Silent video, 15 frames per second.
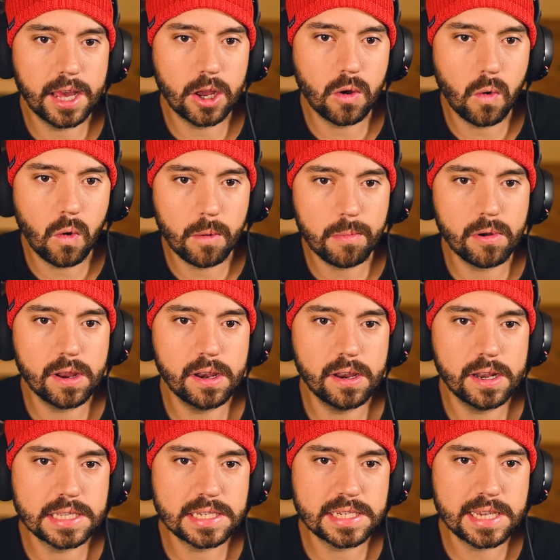
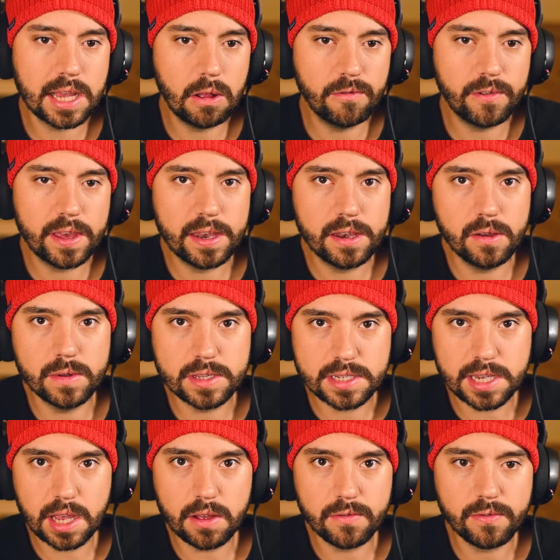incorporated itself into
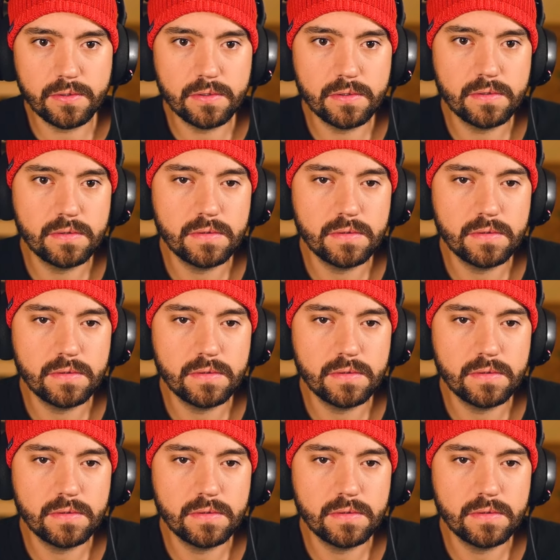itself.